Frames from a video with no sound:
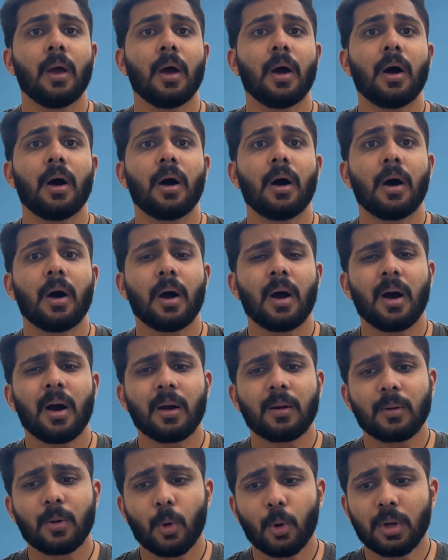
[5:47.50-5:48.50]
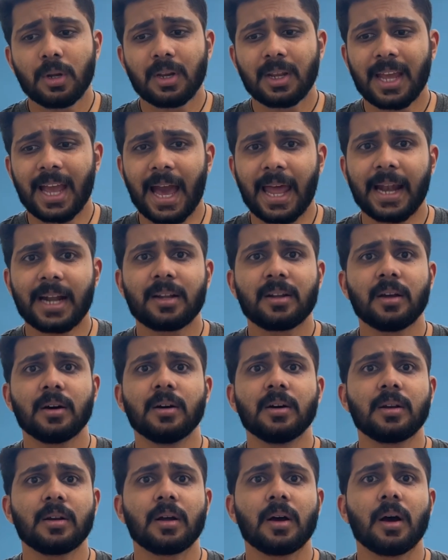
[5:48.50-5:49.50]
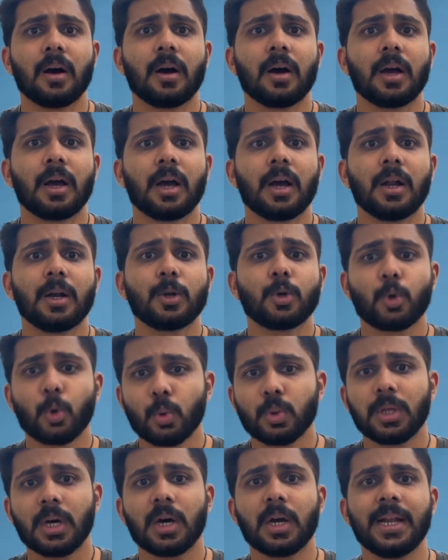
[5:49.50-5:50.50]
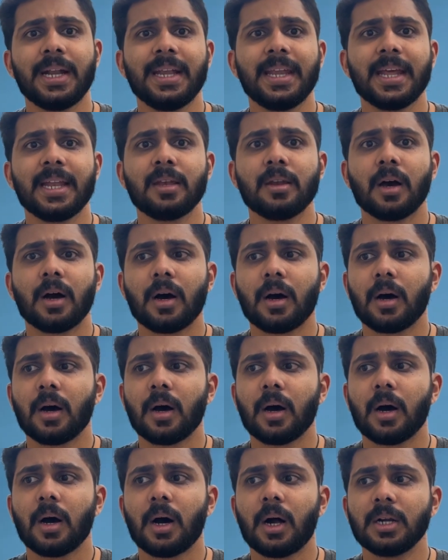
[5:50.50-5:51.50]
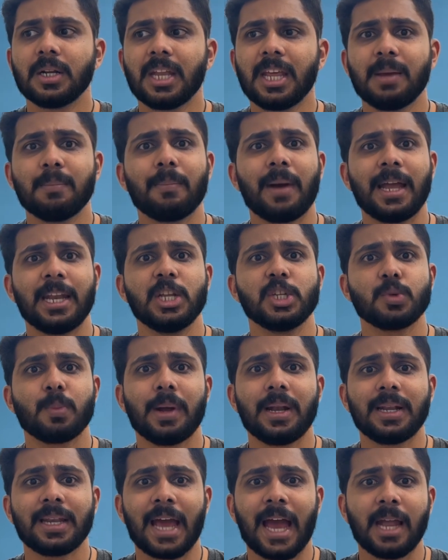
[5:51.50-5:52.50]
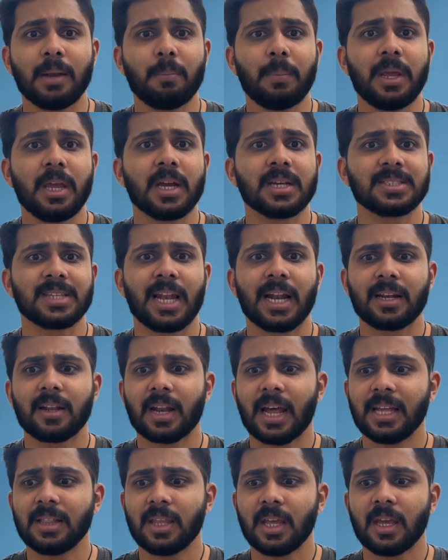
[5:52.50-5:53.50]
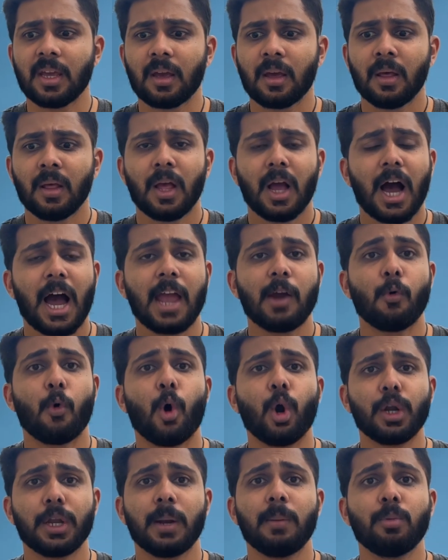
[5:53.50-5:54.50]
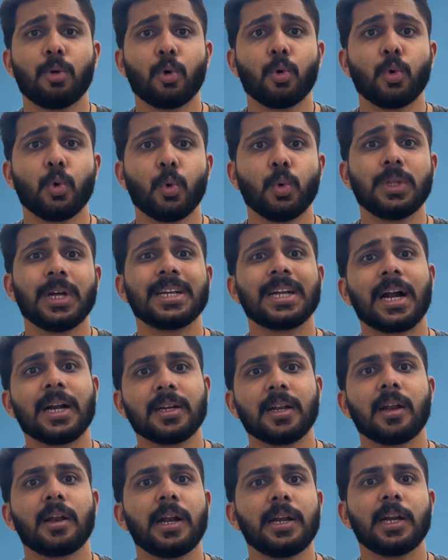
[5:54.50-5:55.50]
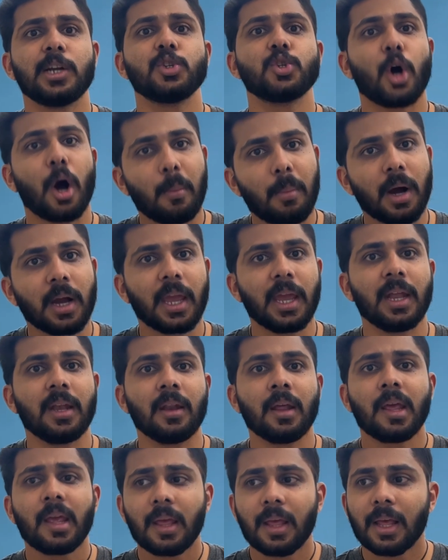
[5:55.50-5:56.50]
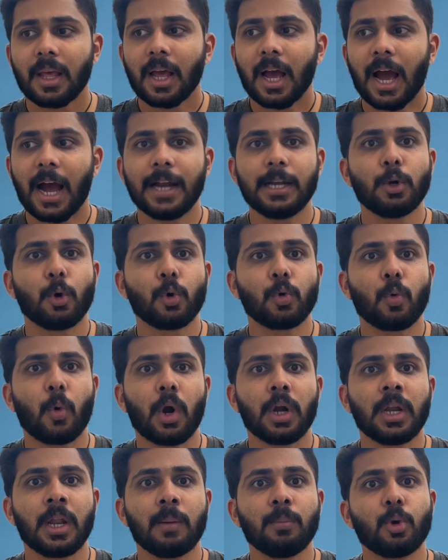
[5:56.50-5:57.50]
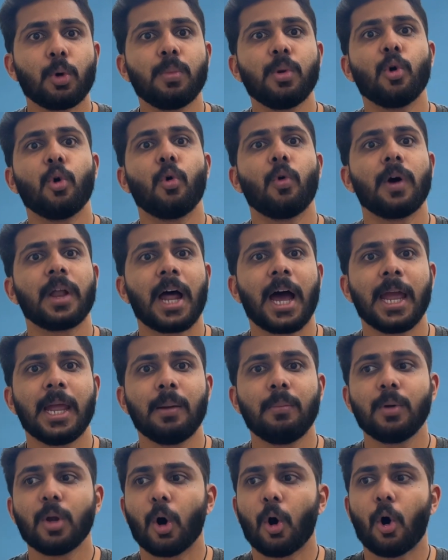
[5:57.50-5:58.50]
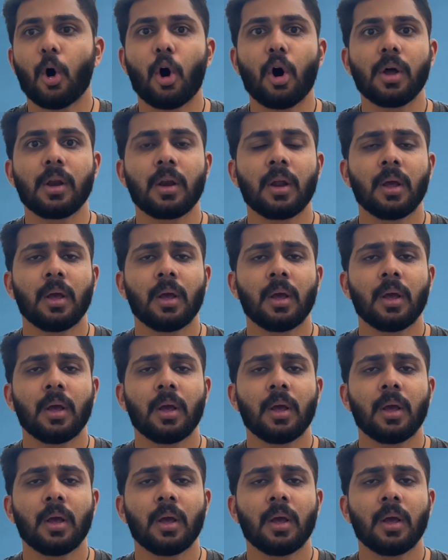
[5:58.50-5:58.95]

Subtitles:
good character to the Indian team management. And being a selector, I think I want him to do that underrated job again. I don't want him to be overhyped or